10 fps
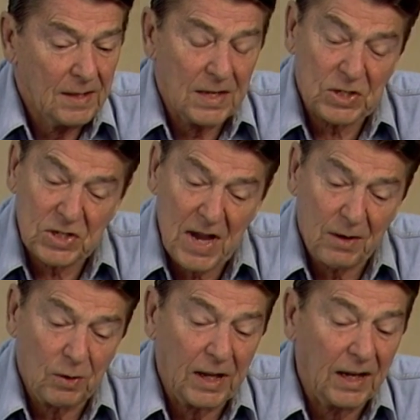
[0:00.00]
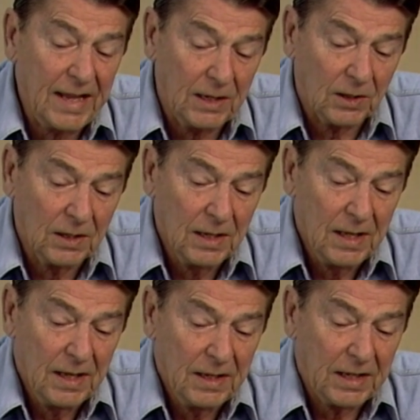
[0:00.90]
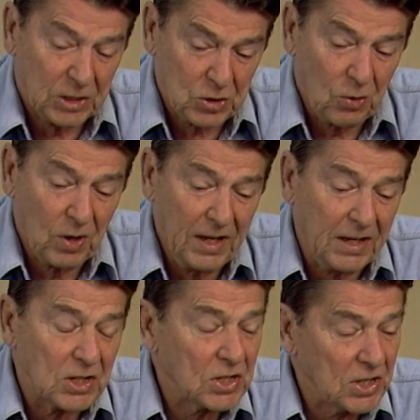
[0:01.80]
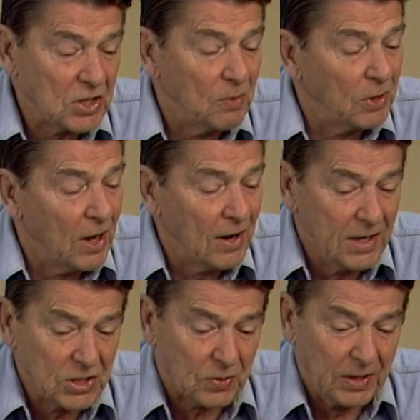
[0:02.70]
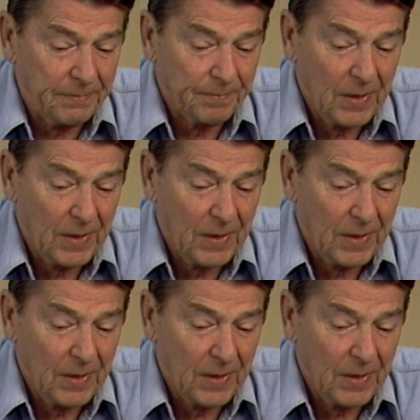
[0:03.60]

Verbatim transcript: This is not only legal, it's totally consistent with our history.